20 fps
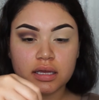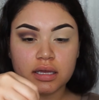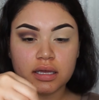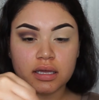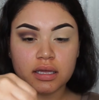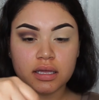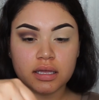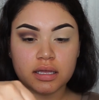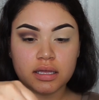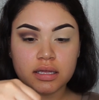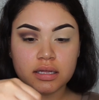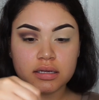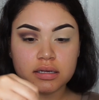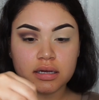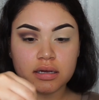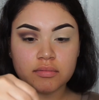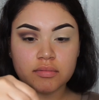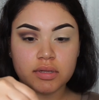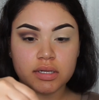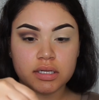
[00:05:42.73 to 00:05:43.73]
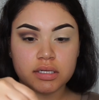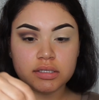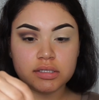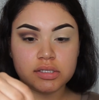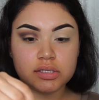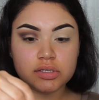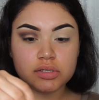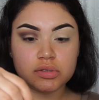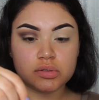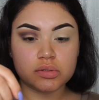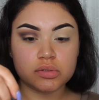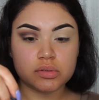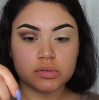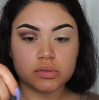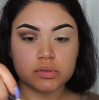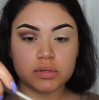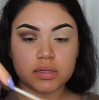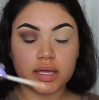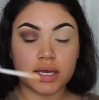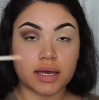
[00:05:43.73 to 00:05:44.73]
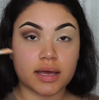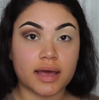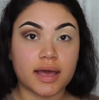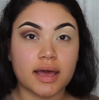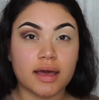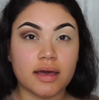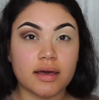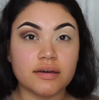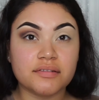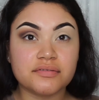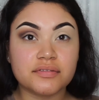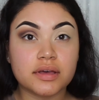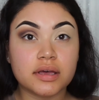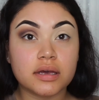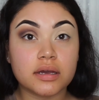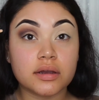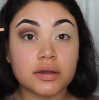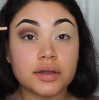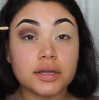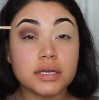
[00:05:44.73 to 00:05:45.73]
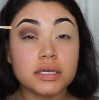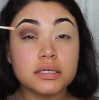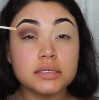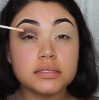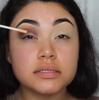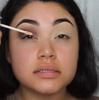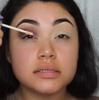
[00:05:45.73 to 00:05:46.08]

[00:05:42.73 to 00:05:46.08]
And I'm going to do like a half to crease